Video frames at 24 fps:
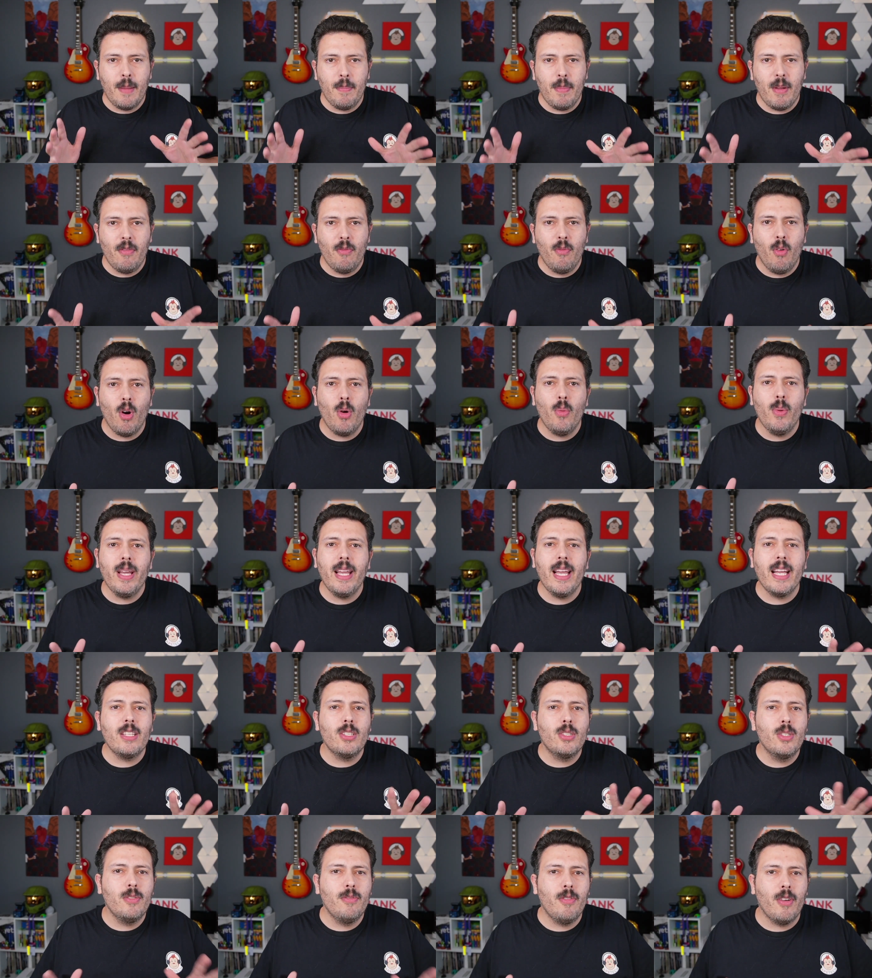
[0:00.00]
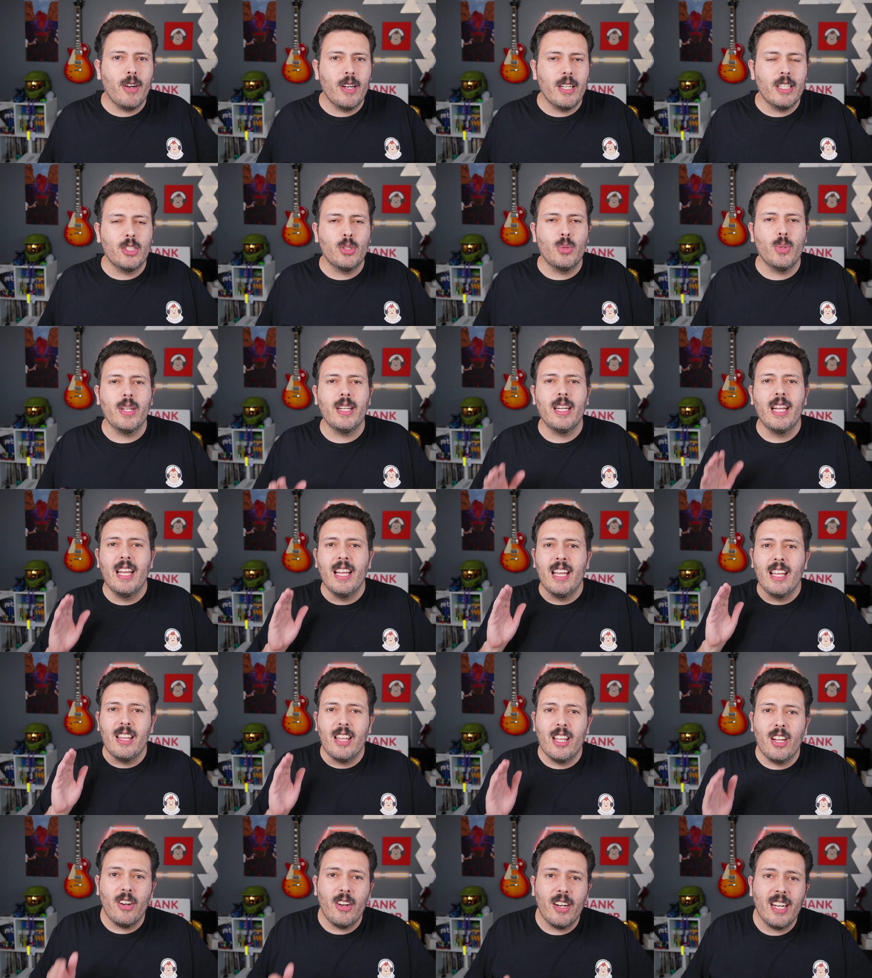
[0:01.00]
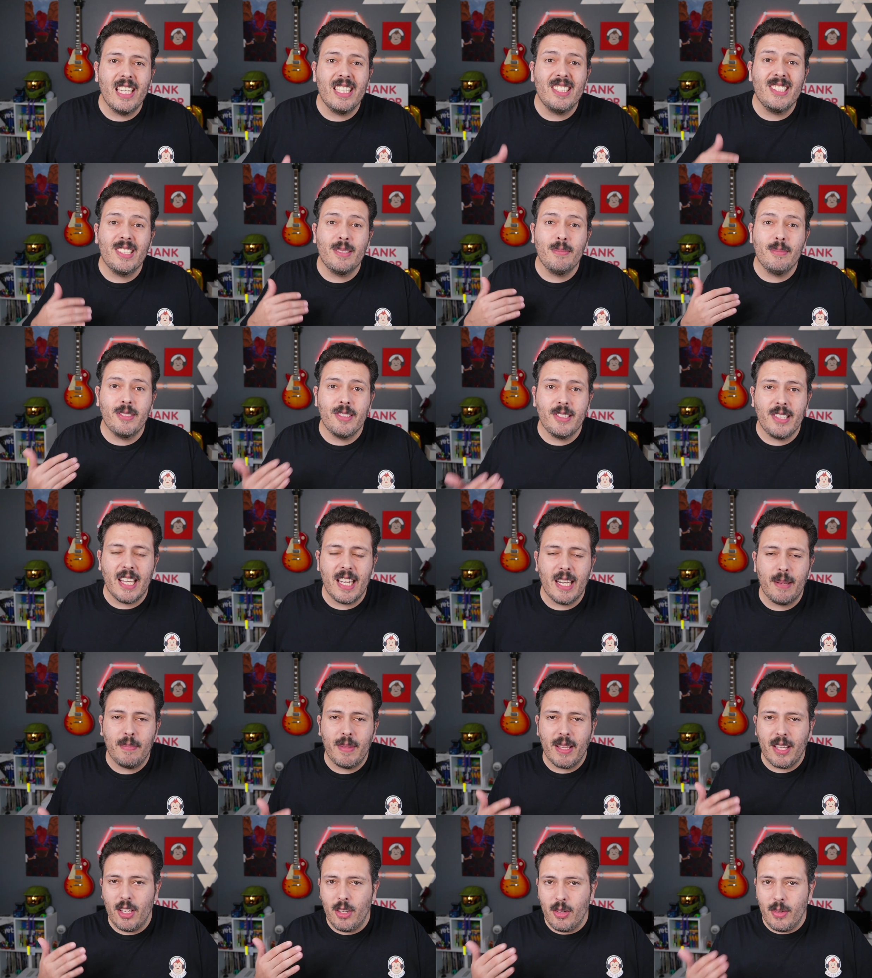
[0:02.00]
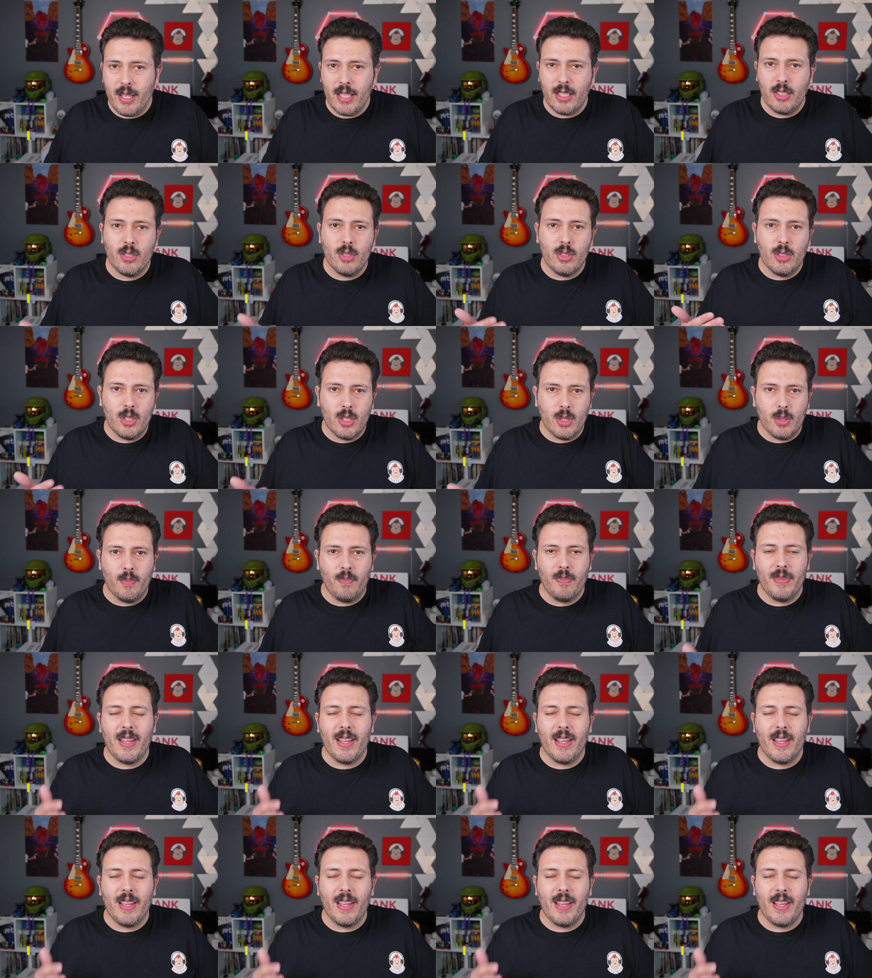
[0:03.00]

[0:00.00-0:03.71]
before we get too far into it, there is some setup that you need to do.